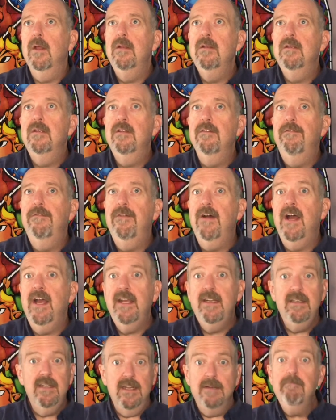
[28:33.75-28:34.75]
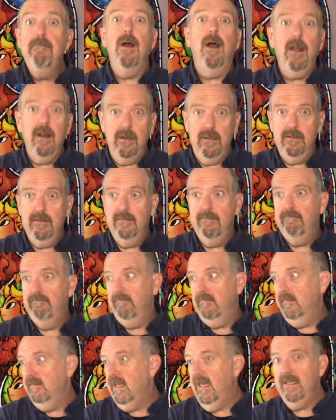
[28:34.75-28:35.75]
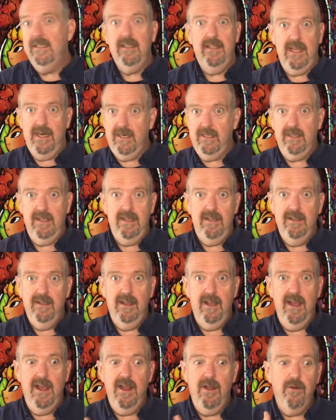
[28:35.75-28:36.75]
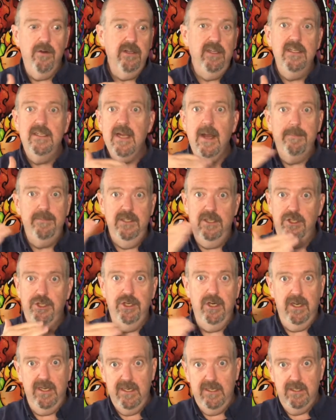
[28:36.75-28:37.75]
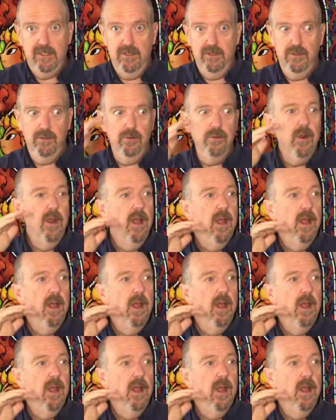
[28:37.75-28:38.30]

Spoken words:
defined in part antithetically, or at least oppositionally to